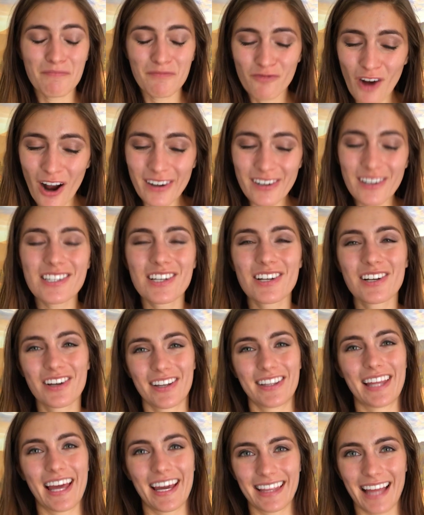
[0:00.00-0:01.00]
runners are
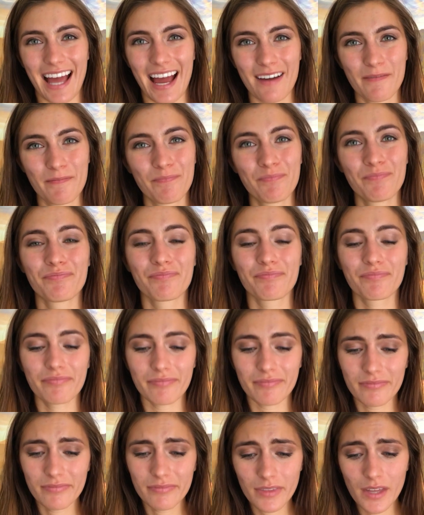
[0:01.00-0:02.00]
good like that.
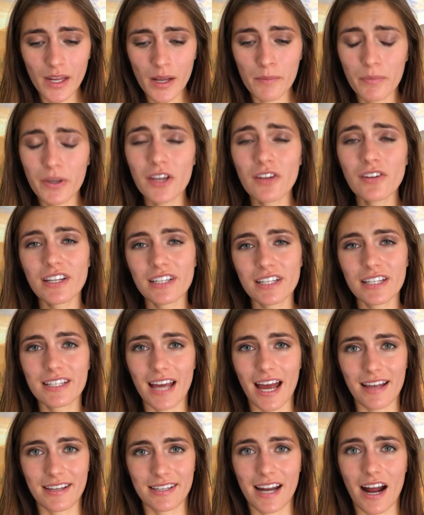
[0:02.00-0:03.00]
But you need to
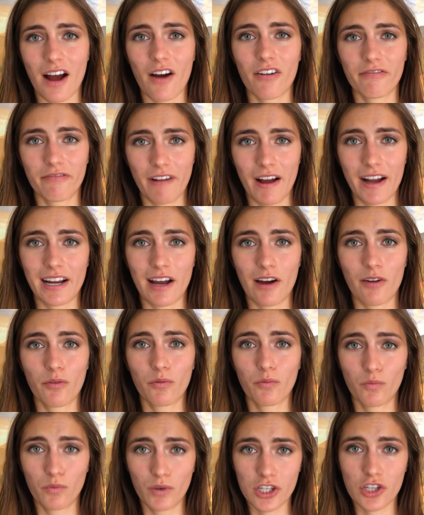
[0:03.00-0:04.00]
test out and find
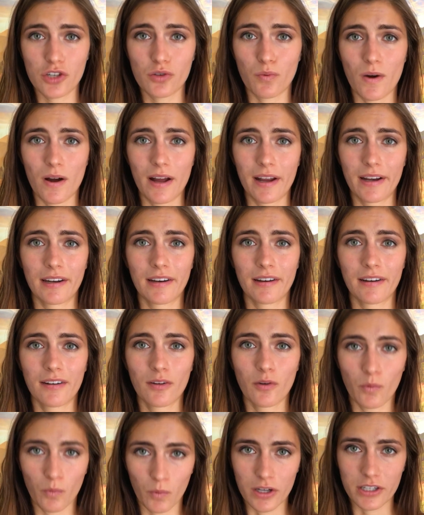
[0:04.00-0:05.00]
out which one
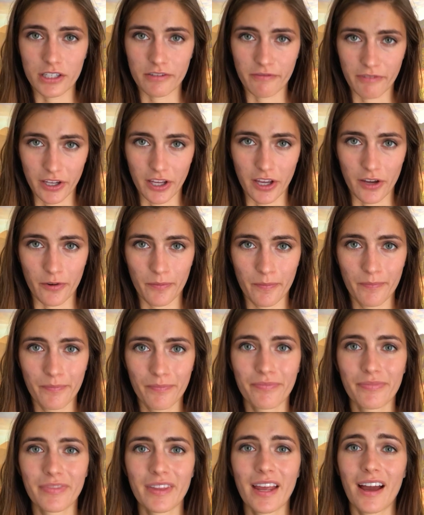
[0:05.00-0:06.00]
works for you.
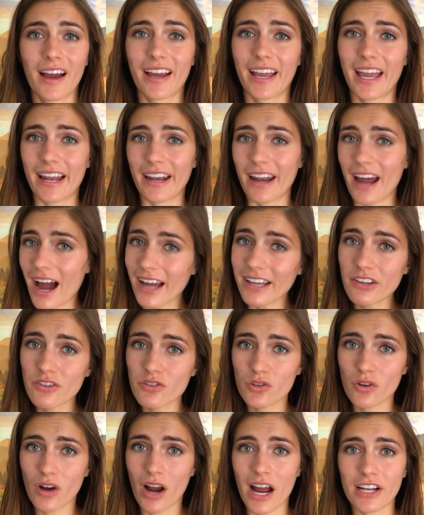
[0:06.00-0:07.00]
Again, I
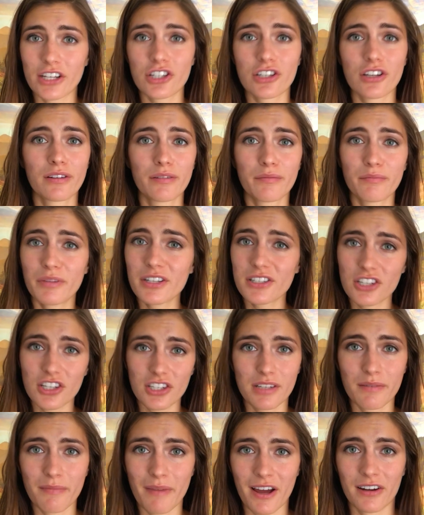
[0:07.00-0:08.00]
use Scratch, but it's
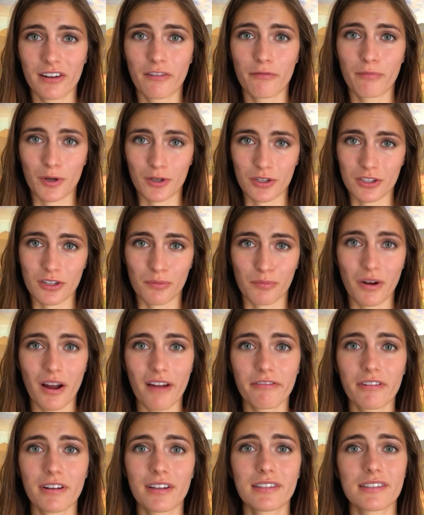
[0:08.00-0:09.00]
just a matter of personal
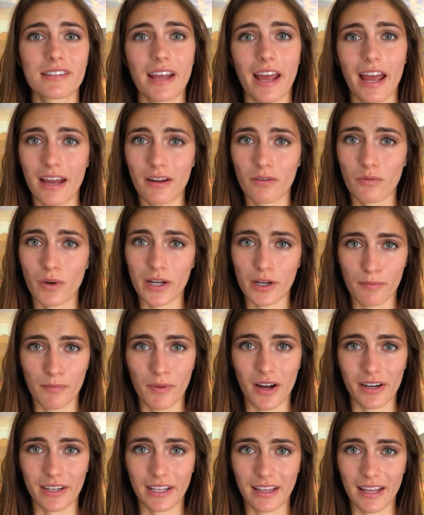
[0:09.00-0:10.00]
preference and what your
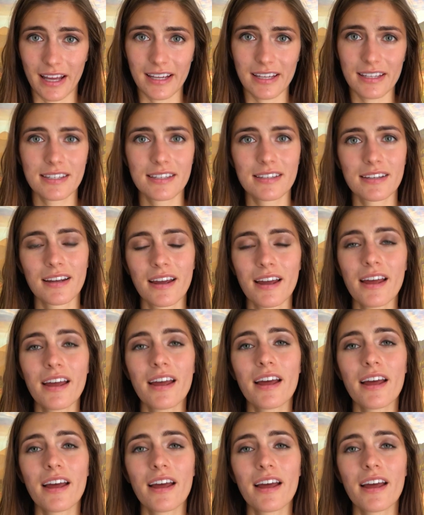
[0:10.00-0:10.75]
body likes.